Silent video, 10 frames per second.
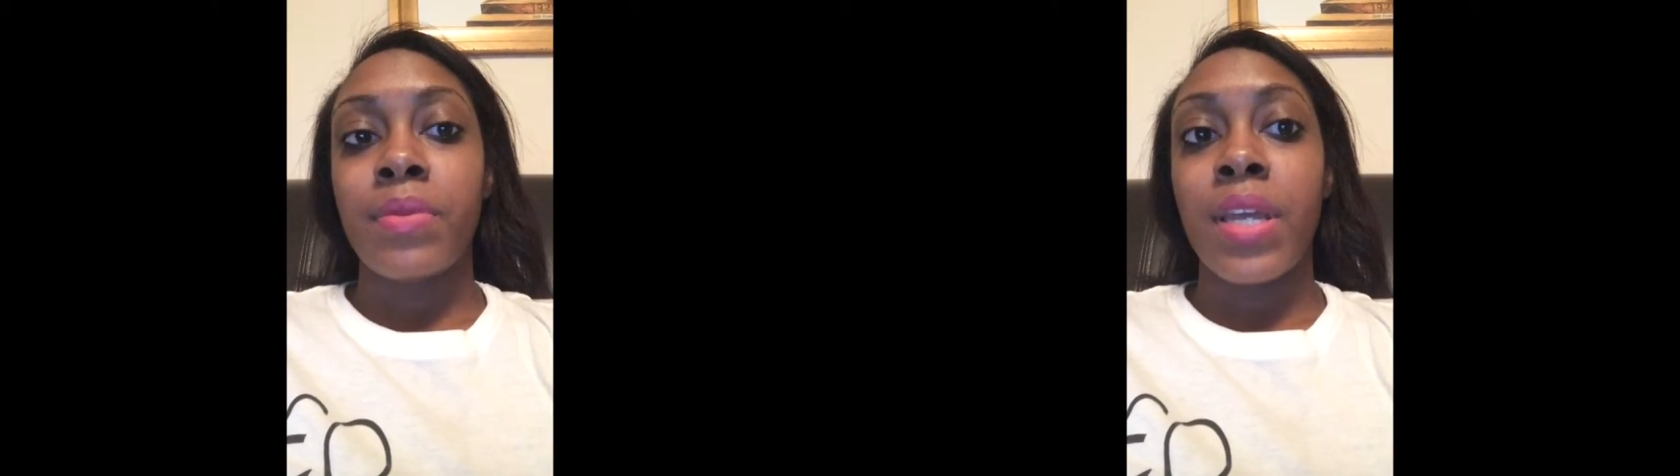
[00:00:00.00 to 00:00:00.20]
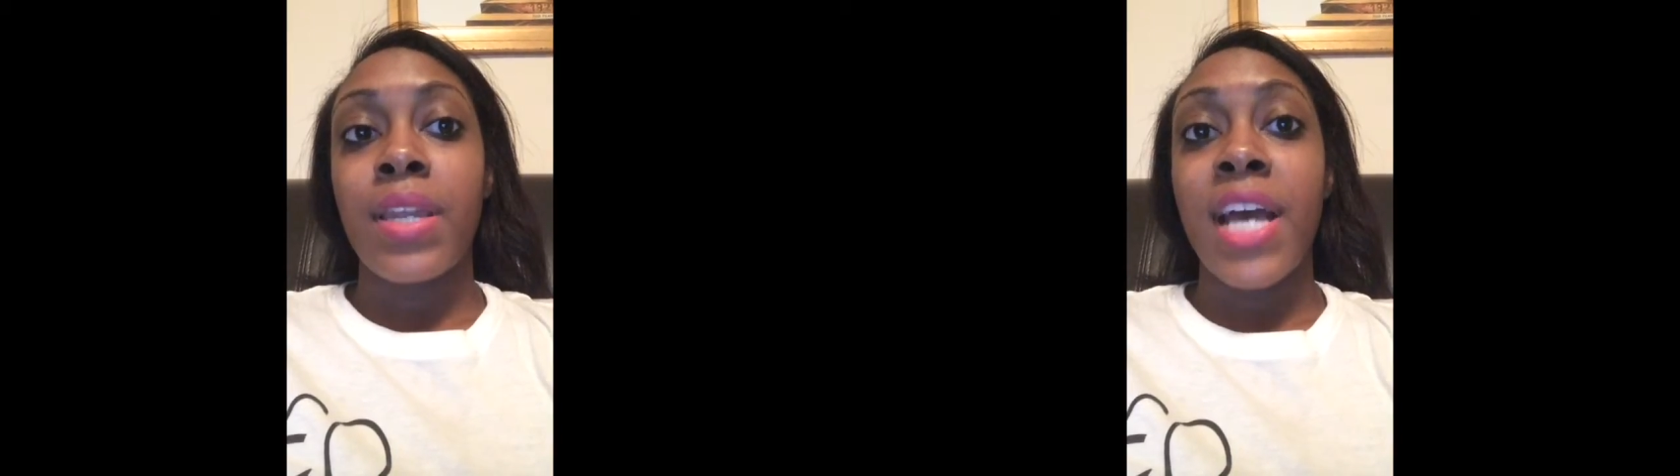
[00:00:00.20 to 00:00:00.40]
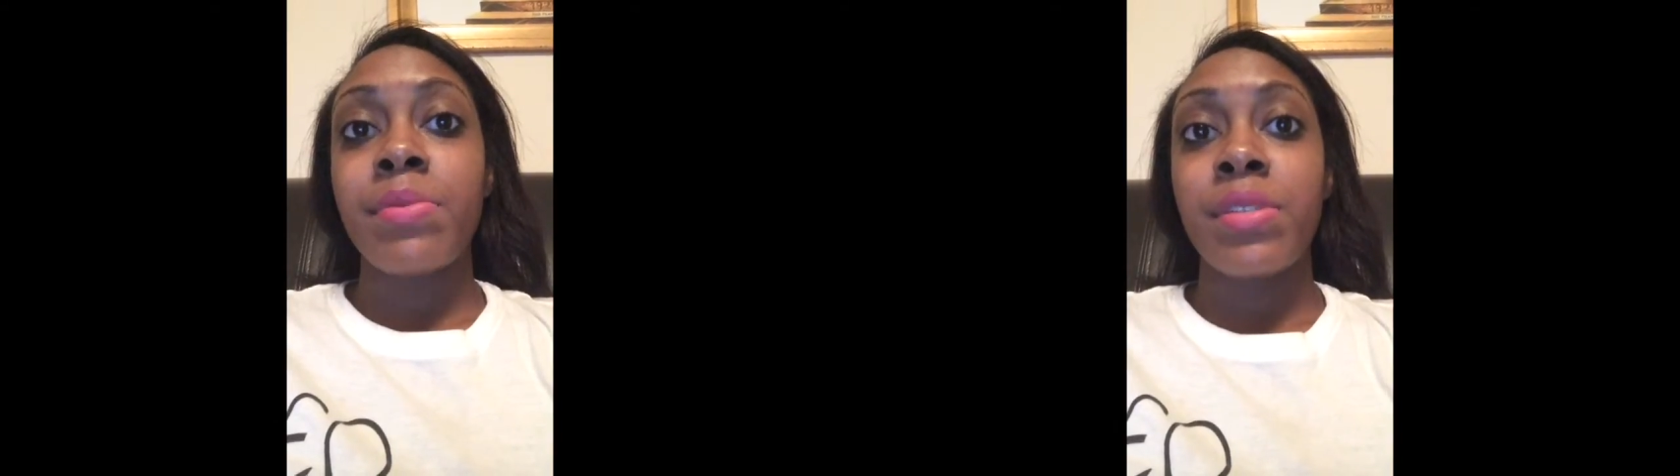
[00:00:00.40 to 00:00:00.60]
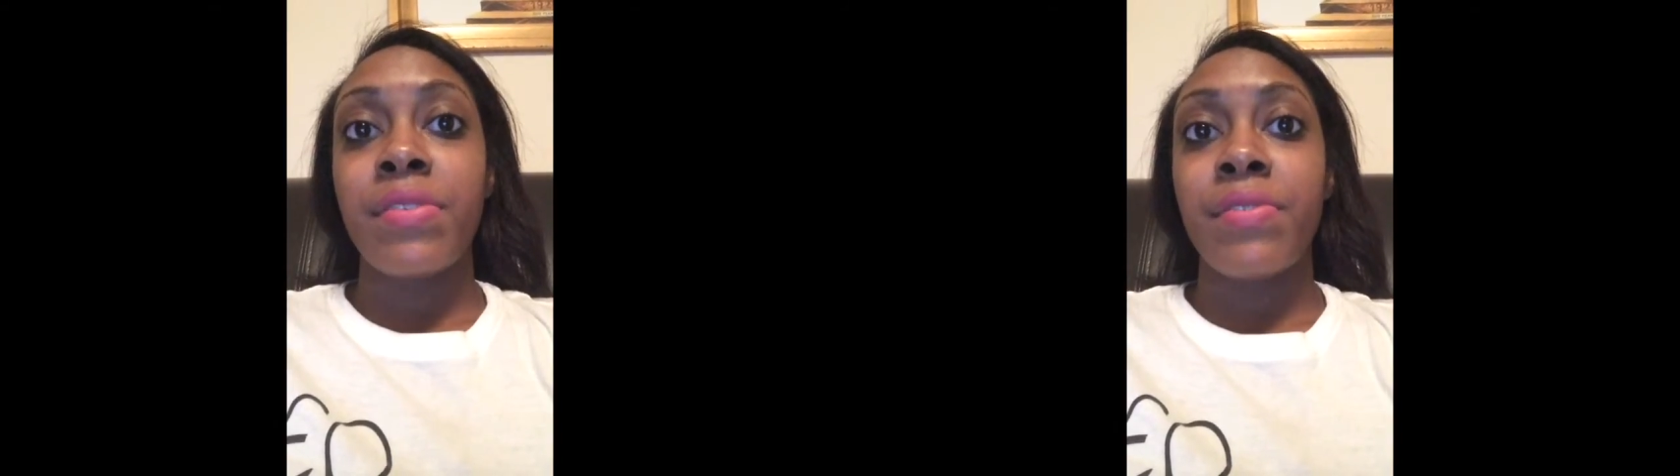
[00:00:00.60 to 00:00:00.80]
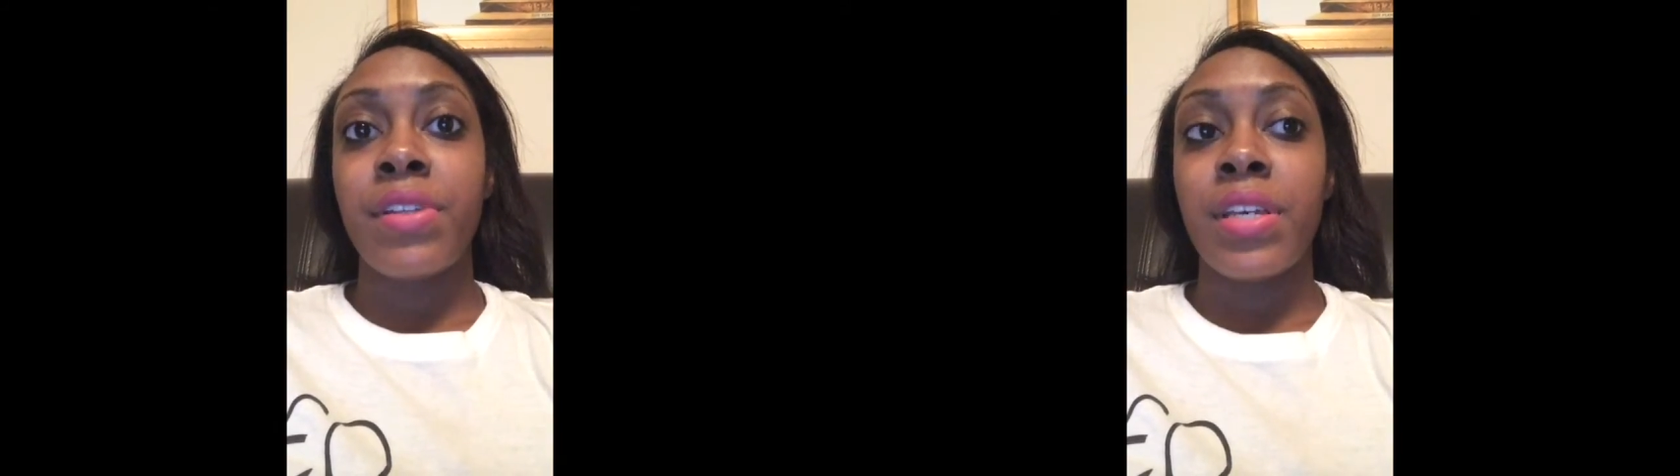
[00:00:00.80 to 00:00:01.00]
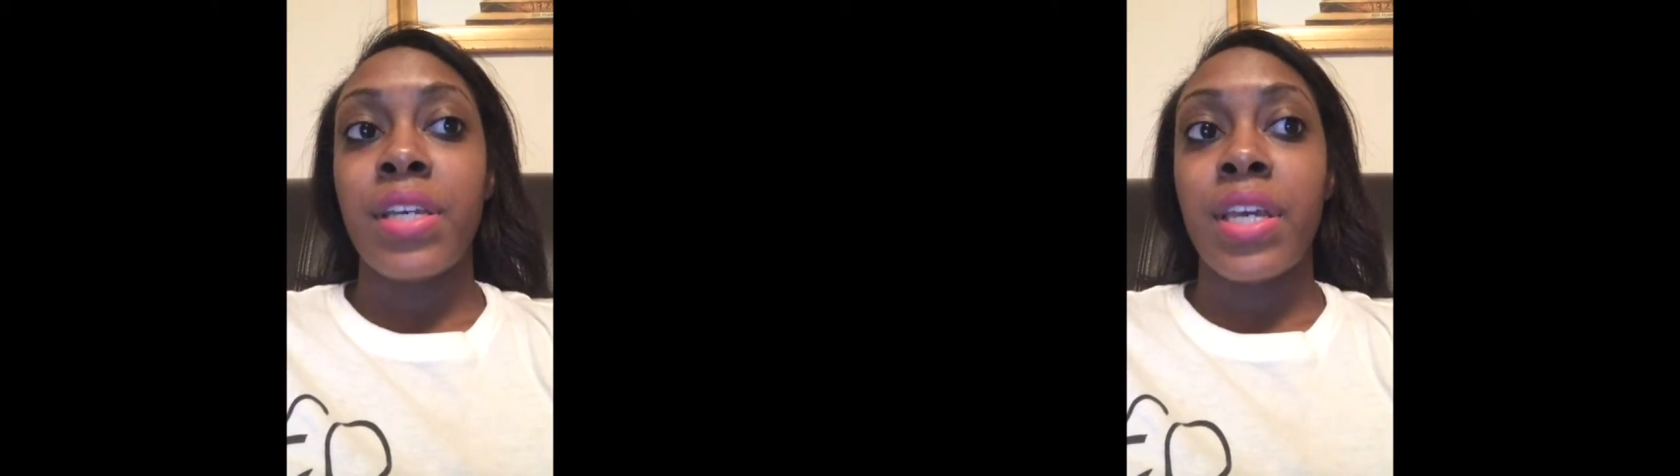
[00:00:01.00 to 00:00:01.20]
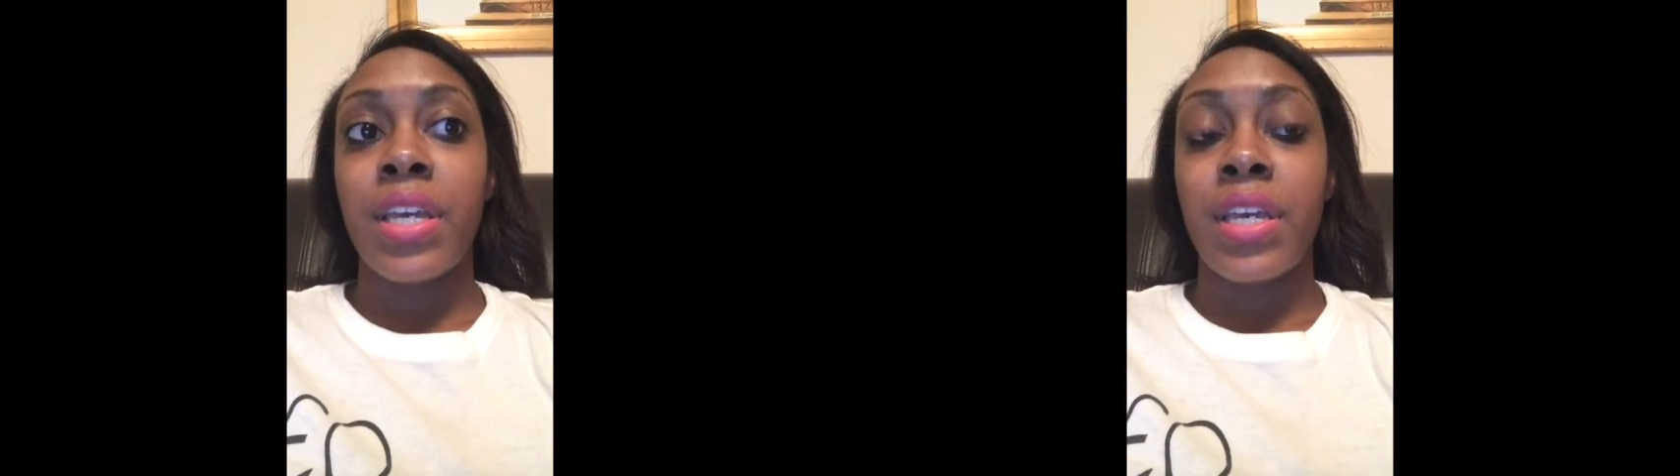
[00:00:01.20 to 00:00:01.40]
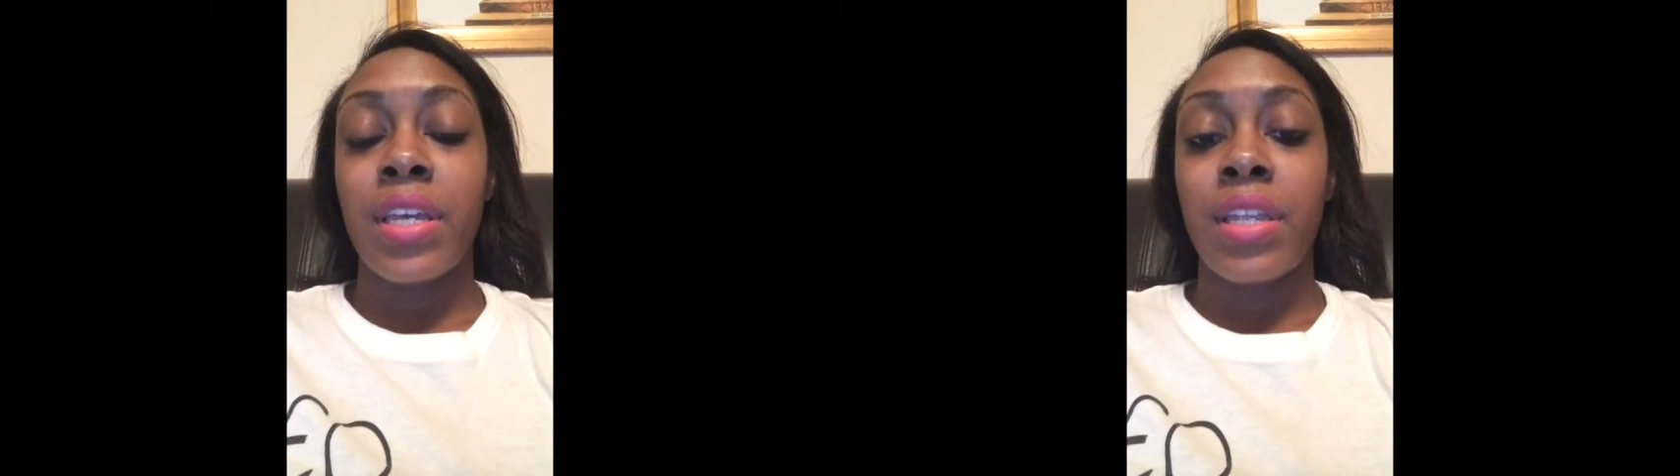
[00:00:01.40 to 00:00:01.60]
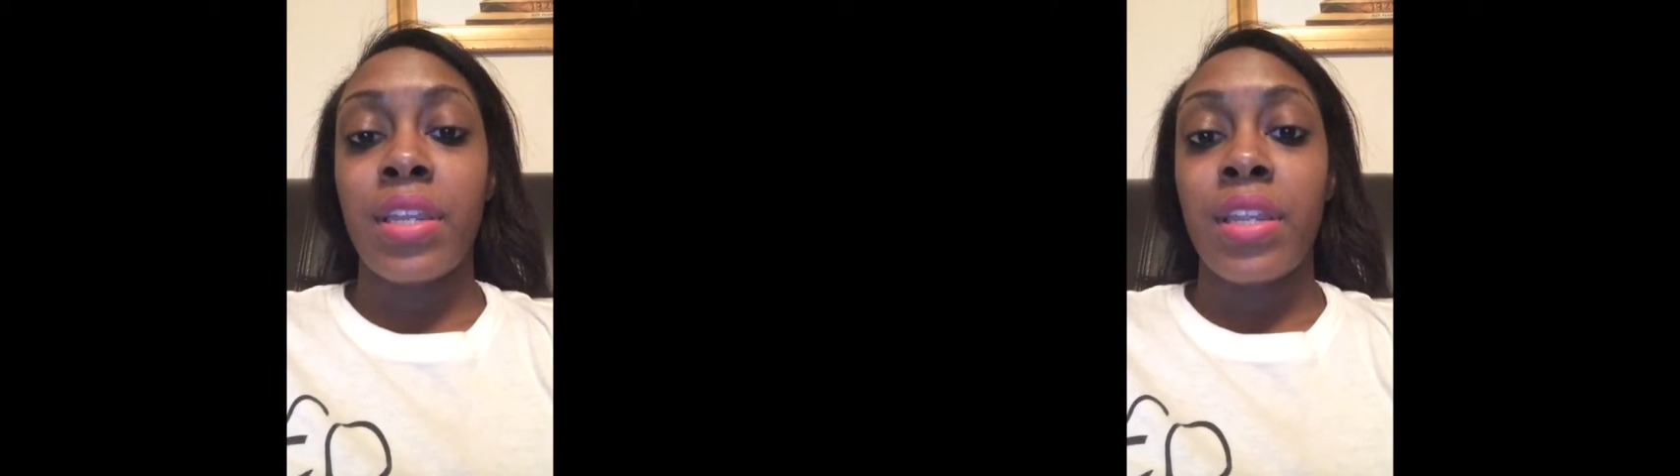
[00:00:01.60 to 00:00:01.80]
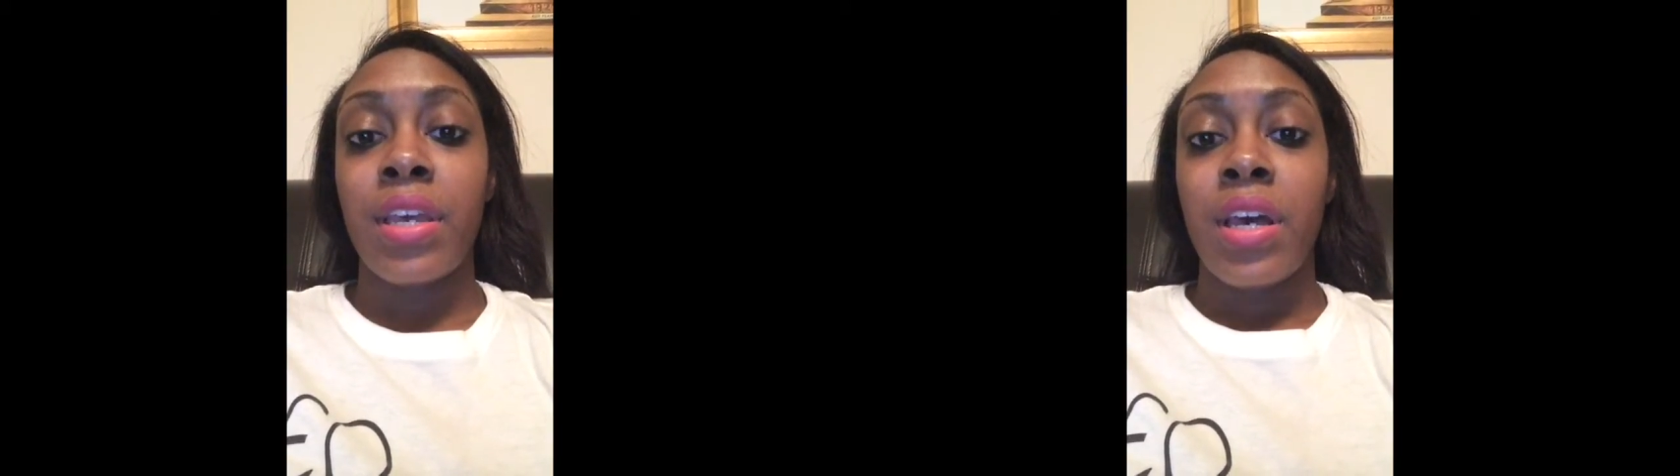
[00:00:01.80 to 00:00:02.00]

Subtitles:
not specifically in